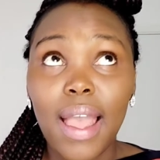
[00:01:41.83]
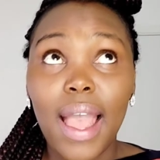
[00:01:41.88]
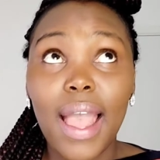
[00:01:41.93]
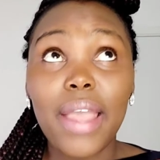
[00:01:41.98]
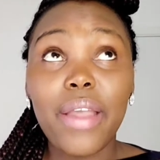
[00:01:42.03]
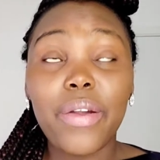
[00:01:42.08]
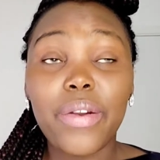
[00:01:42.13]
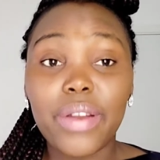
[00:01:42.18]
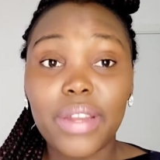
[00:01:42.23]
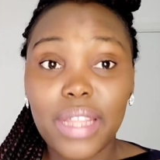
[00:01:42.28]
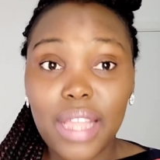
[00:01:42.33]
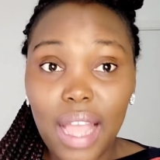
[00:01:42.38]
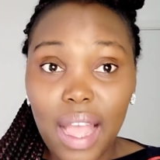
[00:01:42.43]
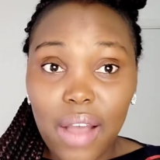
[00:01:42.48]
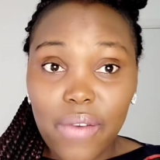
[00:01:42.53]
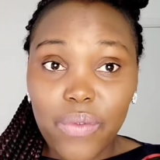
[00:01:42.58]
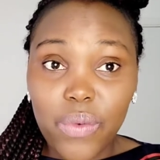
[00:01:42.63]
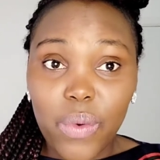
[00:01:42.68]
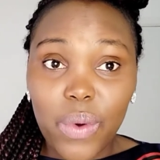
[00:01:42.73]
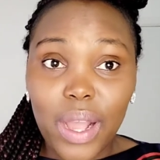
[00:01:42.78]
I already
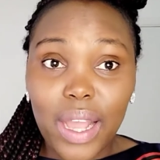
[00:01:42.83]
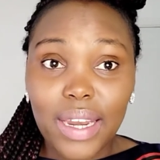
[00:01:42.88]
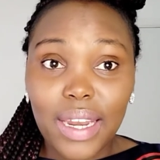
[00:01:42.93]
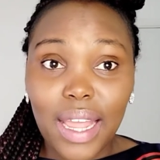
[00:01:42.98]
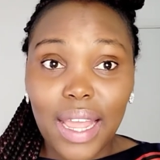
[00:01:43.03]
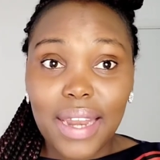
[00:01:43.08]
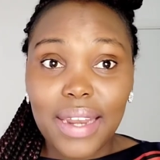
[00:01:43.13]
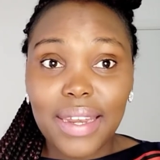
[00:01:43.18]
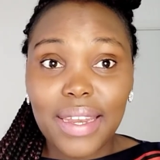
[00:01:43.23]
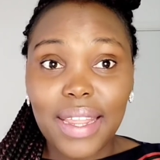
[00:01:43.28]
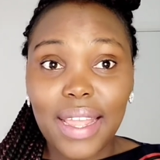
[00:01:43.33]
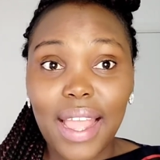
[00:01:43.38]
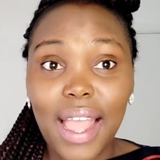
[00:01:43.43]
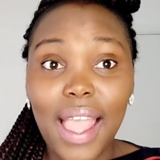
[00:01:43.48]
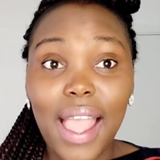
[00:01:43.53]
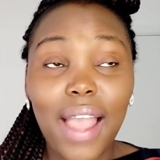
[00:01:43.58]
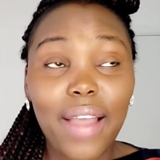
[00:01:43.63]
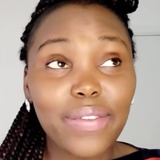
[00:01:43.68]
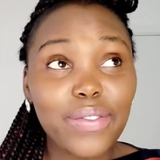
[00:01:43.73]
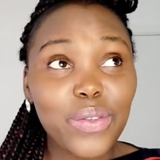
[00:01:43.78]
have one, and
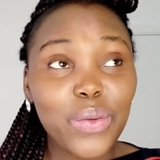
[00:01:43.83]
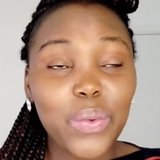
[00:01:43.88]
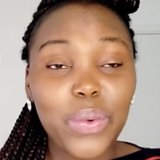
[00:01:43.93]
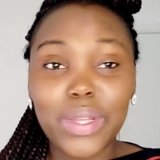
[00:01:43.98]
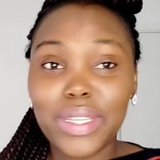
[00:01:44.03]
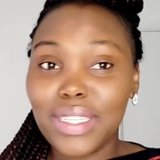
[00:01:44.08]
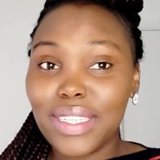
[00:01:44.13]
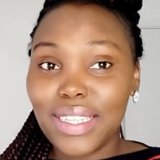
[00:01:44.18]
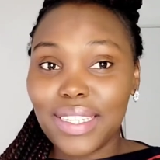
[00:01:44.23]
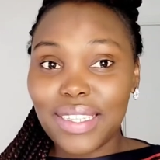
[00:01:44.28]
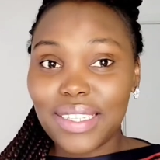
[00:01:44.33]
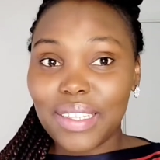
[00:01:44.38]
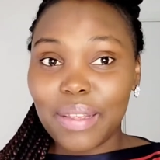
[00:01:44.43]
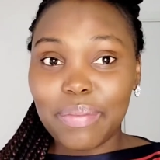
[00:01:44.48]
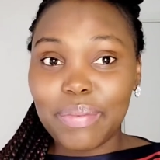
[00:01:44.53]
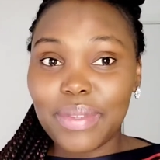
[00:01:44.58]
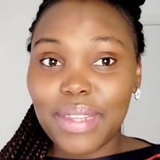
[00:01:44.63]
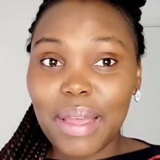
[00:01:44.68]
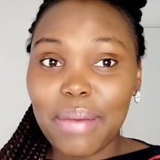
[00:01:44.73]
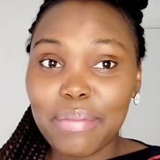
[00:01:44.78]
I have to wait till
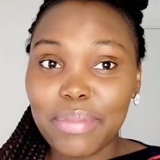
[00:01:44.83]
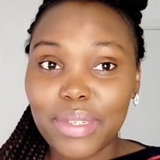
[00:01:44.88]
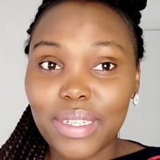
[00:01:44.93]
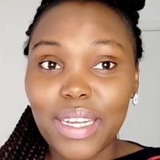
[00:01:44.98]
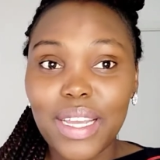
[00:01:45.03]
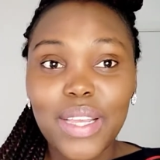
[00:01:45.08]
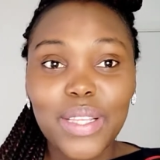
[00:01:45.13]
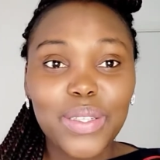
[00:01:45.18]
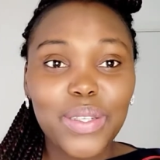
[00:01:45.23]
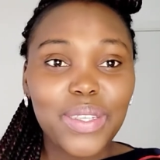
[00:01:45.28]
September.